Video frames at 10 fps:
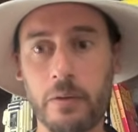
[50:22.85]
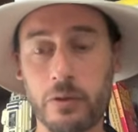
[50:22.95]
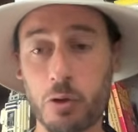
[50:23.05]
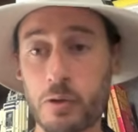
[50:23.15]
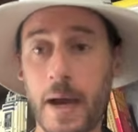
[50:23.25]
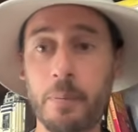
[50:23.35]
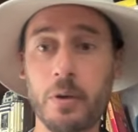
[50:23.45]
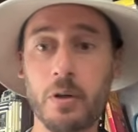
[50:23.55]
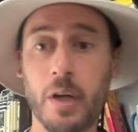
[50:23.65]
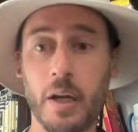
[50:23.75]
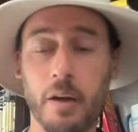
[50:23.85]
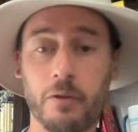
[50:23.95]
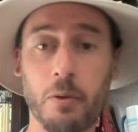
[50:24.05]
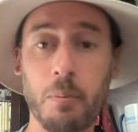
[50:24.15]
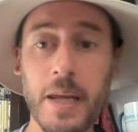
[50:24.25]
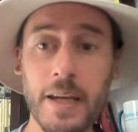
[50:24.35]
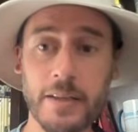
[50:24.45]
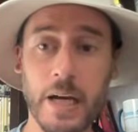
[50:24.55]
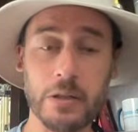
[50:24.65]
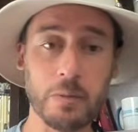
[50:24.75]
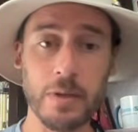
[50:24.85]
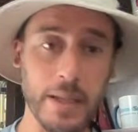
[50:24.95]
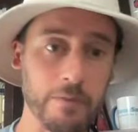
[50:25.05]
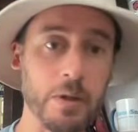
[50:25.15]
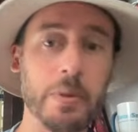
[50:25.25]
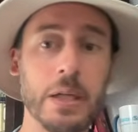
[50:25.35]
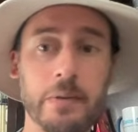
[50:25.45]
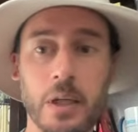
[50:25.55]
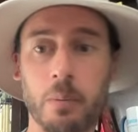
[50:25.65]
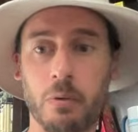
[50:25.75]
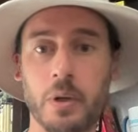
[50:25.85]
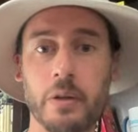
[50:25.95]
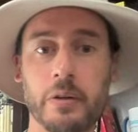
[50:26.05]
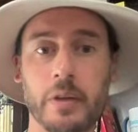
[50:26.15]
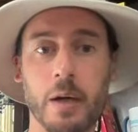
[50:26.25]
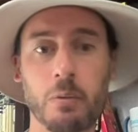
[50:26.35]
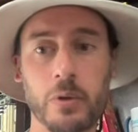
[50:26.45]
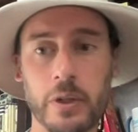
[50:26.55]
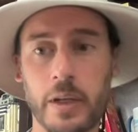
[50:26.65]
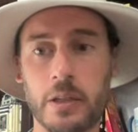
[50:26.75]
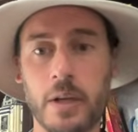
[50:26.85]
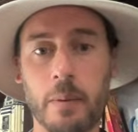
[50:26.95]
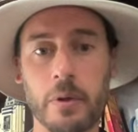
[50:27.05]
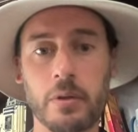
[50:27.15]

So Trapper, for me, has actually been the MVP of a couple runs. I really like Trapper.